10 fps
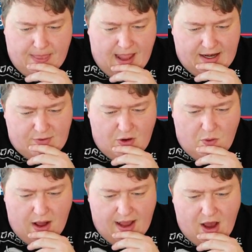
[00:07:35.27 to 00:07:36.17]
I don't know
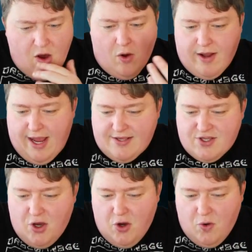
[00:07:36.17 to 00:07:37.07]
why... Oh, okay.
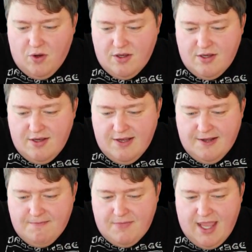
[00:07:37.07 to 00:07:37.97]
So
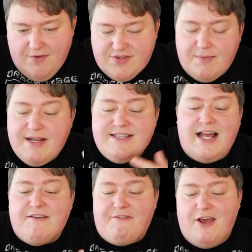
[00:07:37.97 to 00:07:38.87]
if somebody's
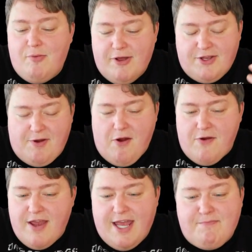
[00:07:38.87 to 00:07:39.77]
not available in your
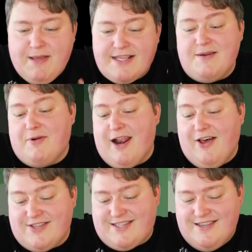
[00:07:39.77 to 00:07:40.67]
area, it picks someone
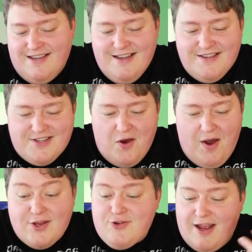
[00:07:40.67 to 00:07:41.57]
else. So
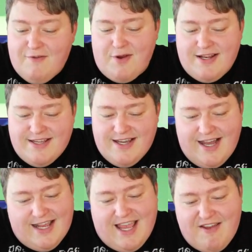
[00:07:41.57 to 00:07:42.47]
I tried for India,
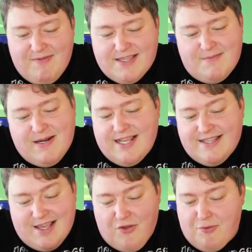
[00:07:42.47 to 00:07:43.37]
and it gave me somebody in
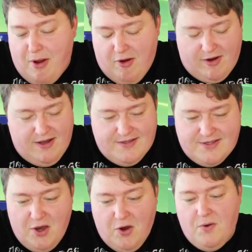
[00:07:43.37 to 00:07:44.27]
South America.
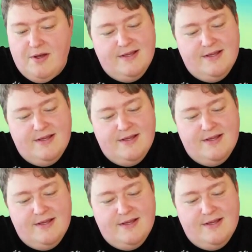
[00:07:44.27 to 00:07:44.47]
So...